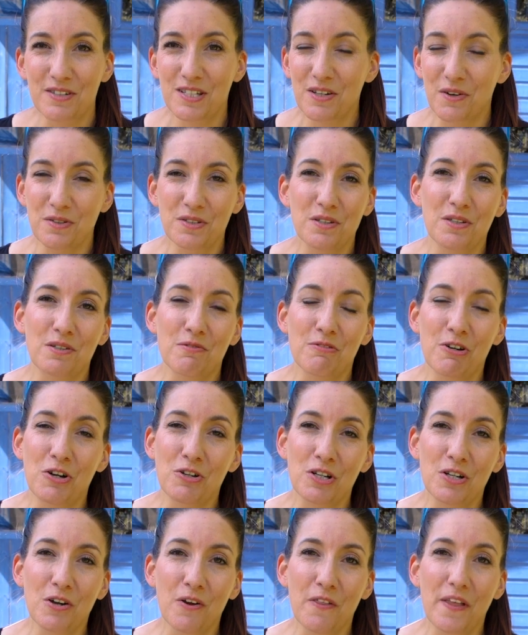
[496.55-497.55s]
salt on the
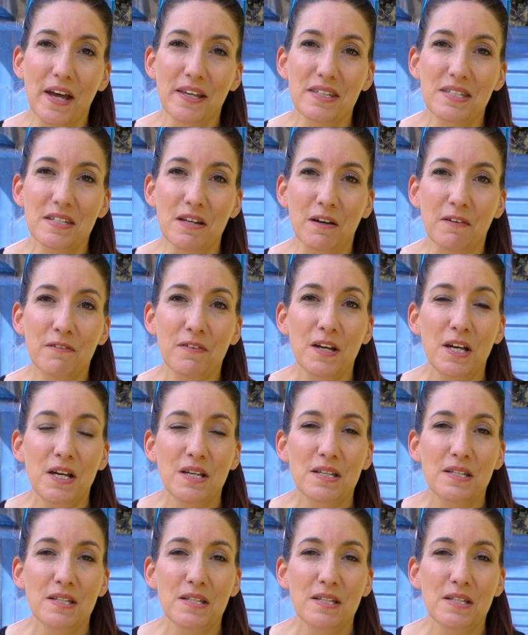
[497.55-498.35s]
road and all that stuff.